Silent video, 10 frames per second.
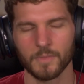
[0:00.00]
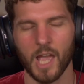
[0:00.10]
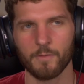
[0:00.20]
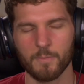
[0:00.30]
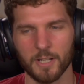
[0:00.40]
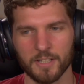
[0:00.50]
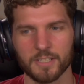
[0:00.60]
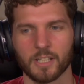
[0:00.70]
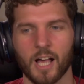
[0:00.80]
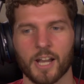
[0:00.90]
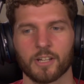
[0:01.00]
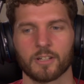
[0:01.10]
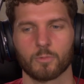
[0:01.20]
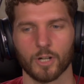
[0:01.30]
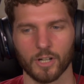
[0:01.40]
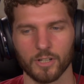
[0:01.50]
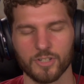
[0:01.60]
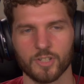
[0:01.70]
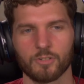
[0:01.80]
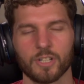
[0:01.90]
Everybody does a lot of good work.
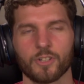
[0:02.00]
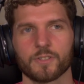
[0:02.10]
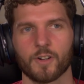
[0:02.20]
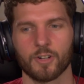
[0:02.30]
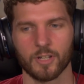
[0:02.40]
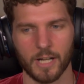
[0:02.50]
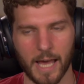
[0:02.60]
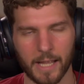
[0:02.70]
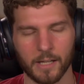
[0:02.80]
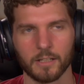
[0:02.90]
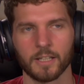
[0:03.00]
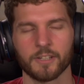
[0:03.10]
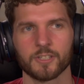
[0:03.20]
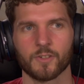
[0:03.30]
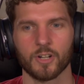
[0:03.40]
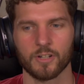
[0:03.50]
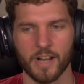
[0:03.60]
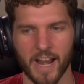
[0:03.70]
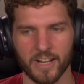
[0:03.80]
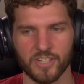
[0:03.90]
Surreal's very good at it. Leo's very good
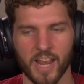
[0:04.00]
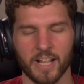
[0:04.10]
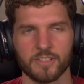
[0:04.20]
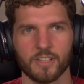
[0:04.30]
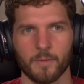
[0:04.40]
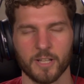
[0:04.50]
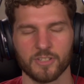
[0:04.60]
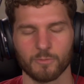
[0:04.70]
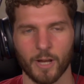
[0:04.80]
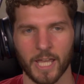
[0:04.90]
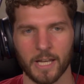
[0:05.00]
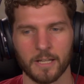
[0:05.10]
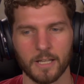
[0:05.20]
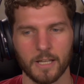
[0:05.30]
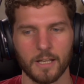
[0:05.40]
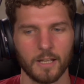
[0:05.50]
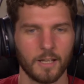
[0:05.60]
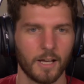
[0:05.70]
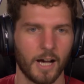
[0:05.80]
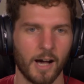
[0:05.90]
at it. Janet's coming in swinging.
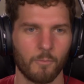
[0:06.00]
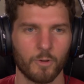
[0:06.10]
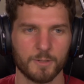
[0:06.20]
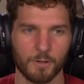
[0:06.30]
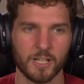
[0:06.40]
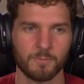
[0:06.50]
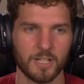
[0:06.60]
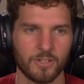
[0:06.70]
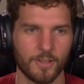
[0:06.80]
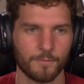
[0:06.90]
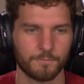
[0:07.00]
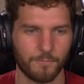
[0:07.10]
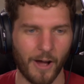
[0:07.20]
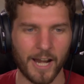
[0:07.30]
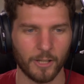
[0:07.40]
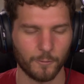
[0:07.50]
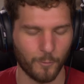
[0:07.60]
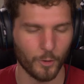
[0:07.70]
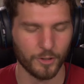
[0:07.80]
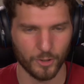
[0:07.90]
Which brings me to the final
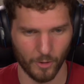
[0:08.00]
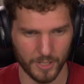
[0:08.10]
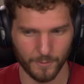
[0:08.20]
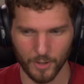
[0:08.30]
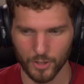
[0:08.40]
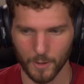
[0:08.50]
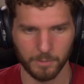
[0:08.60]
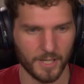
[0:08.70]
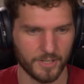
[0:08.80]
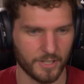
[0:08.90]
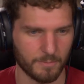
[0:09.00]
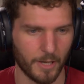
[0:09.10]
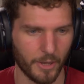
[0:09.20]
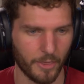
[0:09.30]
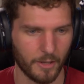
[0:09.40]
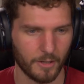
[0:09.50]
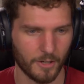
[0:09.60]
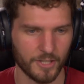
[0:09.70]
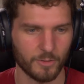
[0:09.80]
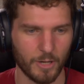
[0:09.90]
fourth choice for New Show Plus this month,
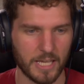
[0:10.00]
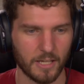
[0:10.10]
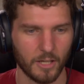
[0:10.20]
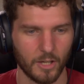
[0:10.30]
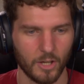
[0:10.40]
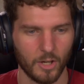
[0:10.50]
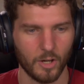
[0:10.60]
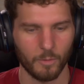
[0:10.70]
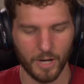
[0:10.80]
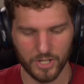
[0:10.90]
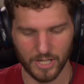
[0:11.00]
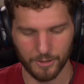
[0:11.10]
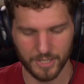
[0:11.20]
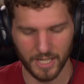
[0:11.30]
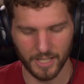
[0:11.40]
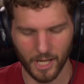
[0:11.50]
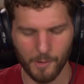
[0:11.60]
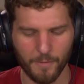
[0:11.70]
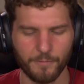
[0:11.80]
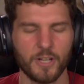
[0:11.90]
or this week, which I was thinking like, oh,
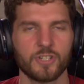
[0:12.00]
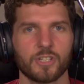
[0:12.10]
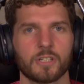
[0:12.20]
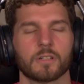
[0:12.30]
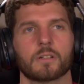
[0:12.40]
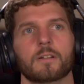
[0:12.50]
it'd be fun to